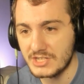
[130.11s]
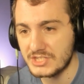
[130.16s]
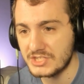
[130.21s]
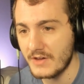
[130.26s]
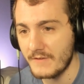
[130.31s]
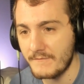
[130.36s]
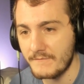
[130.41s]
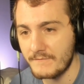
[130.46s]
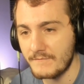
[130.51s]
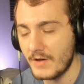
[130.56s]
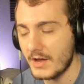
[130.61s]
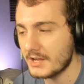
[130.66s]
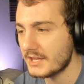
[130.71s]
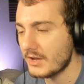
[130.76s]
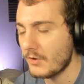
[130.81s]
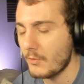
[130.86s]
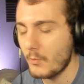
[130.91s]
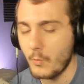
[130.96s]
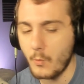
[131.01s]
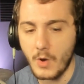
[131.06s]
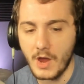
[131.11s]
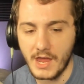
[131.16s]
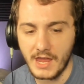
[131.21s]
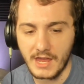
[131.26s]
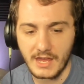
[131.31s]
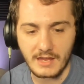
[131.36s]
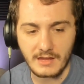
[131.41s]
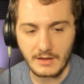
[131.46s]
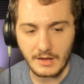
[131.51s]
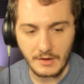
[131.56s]
Just a fucking
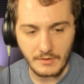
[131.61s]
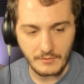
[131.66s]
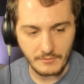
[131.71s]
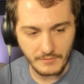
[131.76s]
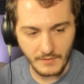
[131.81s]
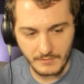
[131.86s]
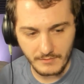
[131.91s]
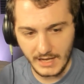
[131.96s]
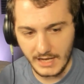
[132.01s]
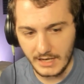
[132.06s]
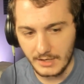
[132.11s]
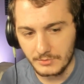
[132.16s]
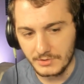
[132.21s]
wave of